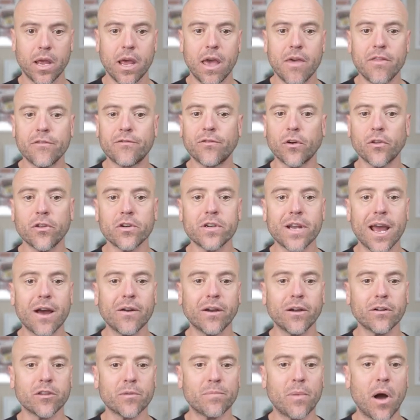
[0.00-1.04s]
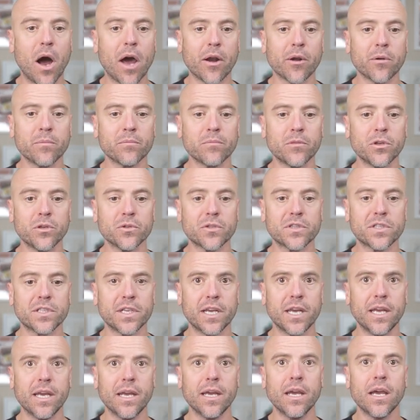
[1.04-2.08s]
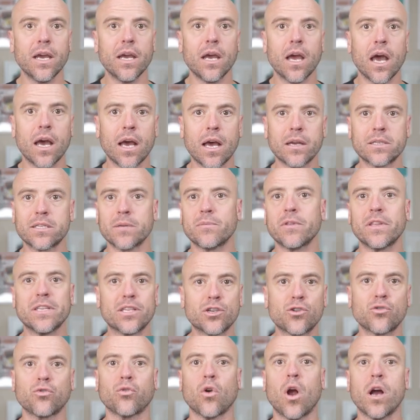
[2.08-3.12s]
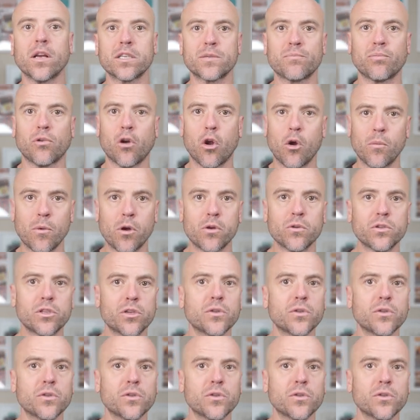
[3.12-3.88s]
And then further down here at the bottom, you'll see some of these cross promos.